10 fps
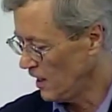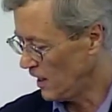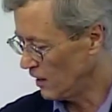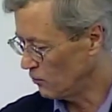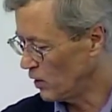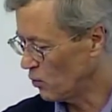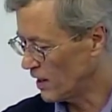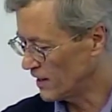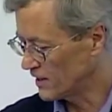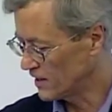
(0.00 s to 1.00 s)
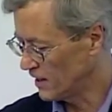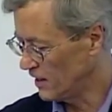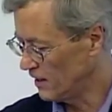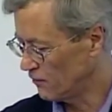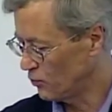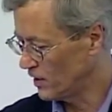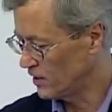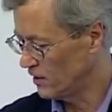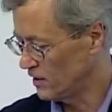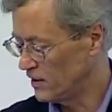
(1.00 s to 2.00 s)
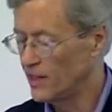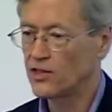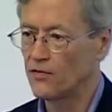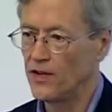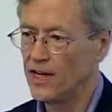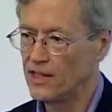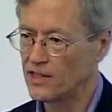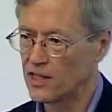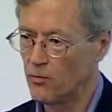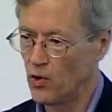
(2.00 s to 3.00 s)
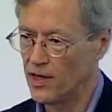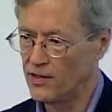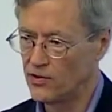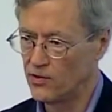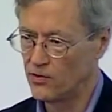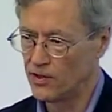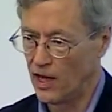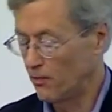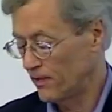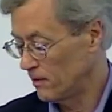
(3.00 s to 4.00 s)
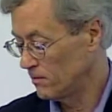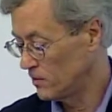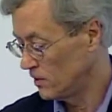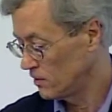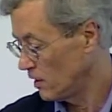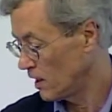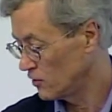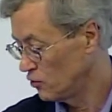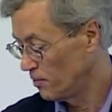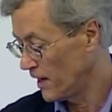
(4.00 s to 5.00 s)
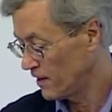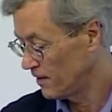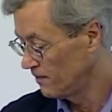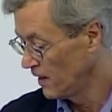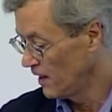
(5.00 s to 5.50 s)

and we wanted to see if we could intervene in some way to help them uh, do better.